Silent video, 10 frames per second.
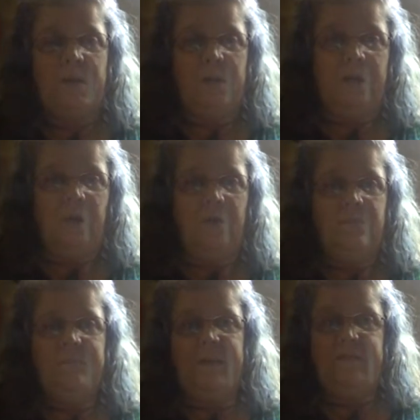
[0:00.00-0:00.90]
you know,
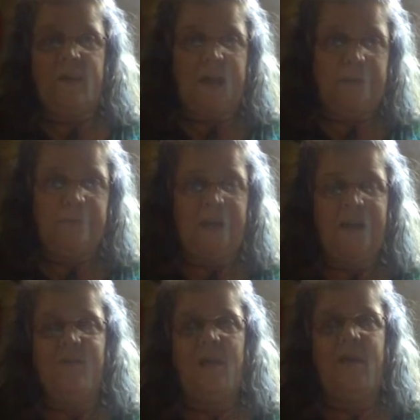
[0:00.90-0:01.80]
if I happen to
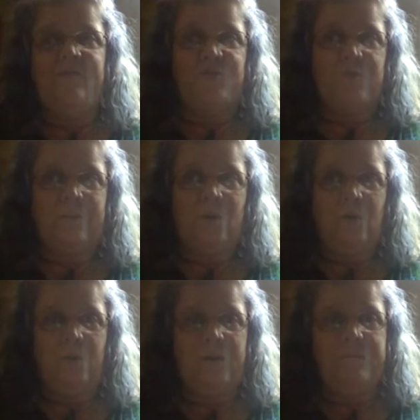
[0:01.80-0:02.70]
have a live stream
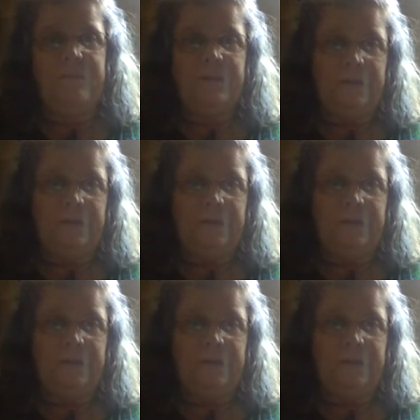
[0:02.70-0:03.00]
going,